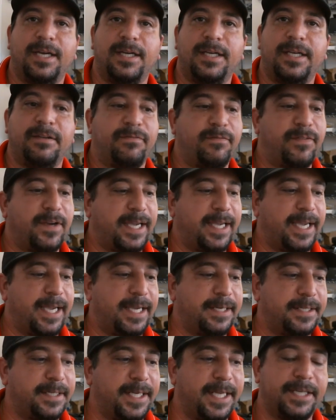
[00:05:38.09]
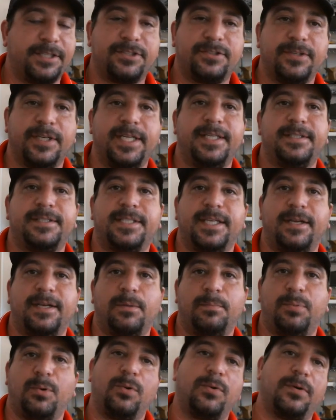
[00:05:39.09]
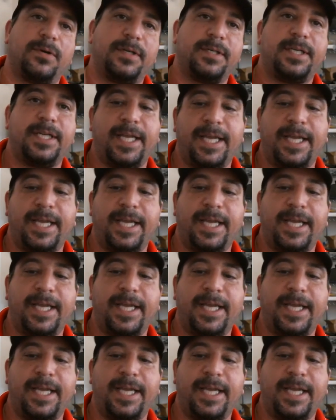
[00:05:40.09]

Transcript: If I had an extra Intel board